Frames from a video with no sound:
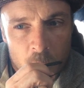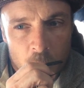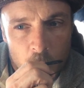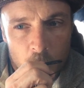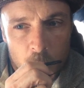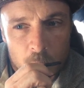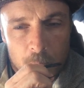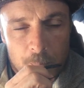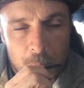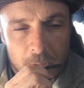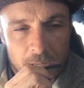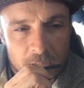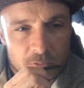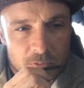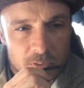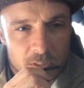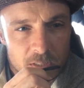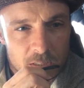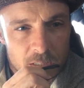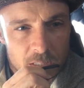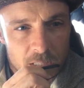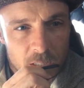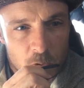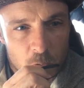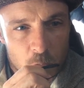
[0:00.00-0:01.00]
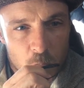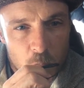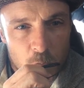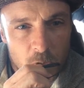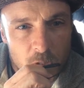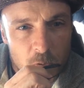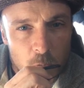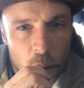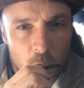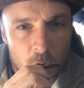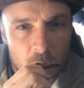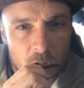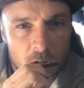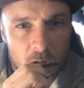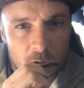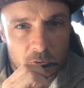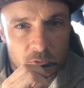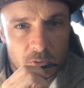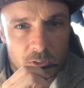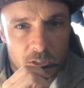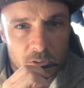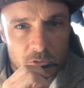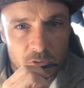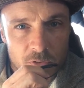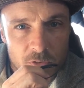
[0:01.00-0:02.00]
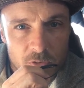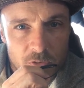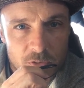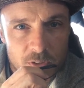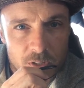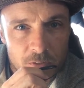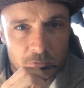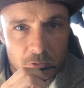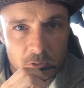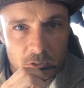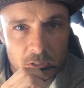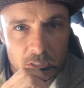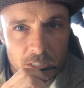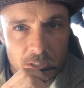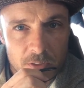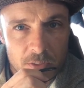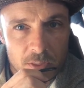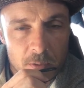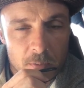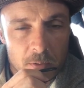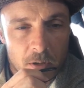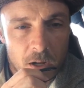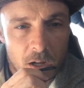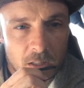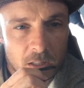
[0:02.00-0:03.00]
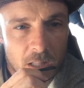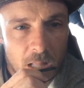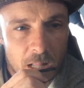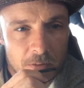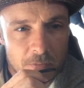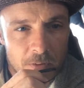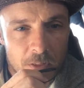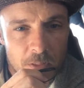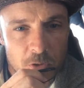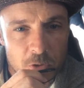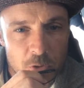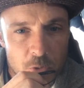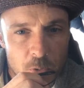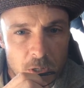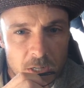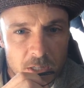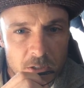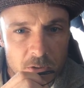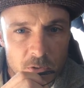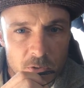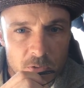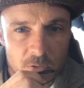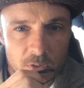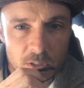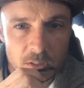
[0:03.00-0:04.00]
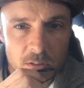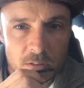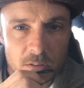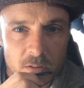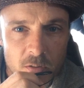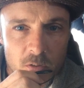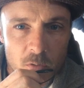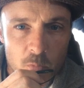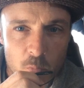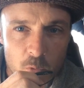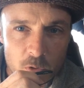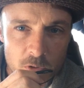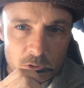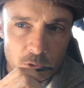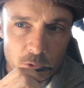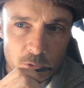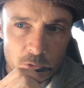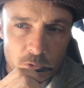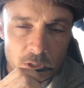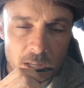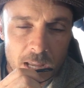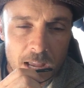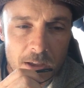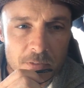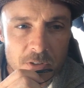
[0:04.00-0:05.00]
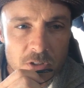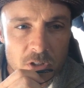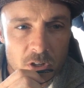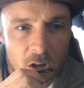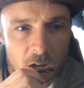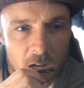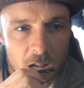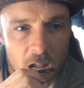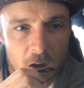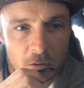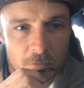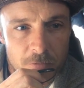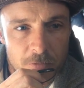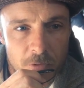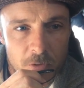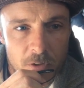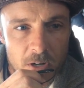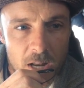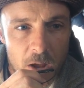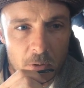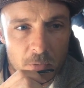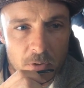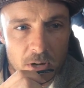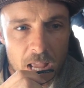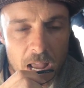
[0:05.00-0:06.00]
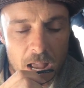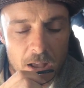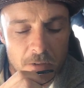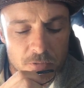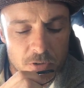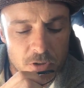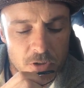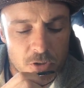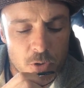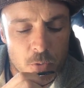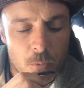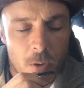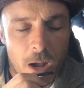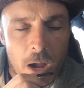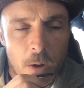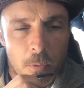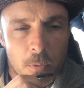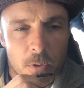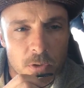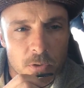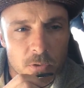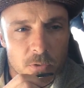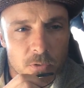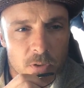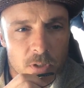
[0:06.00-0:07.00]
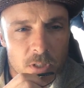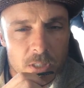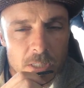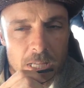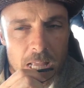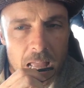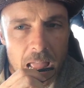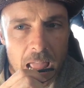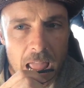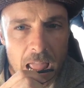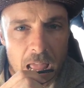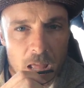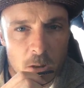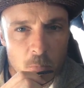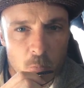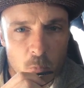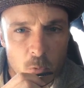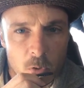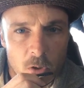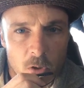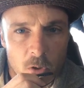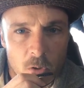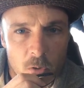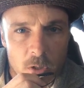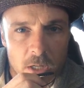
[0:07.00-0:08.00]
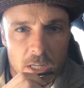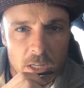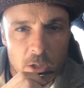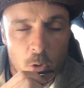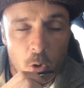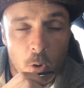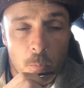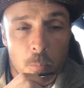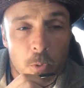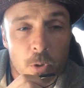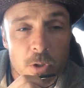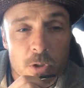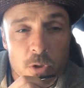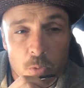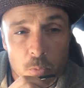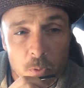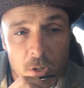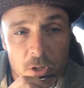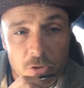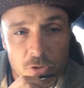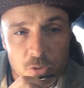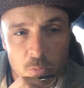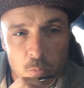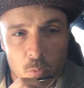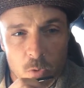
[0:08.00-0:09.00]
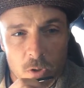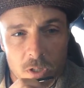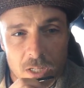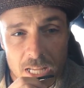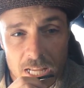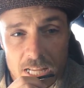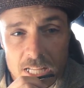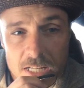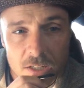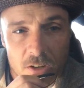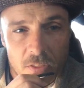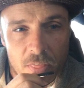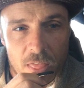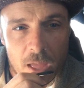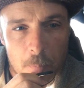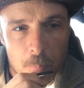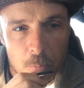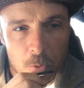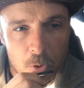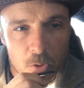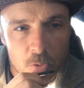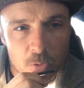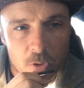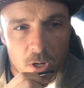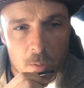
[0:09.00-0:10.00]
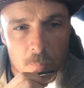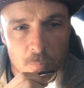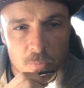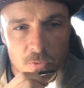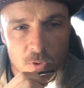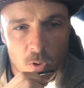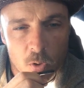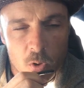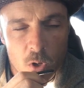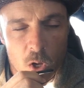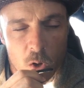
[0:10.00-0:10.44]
we work our sessions differently than a lot of other trainers, and we'll usually have a dog out for 1.5 hours to 2 hours, and we'll incorporate duration work into that program. So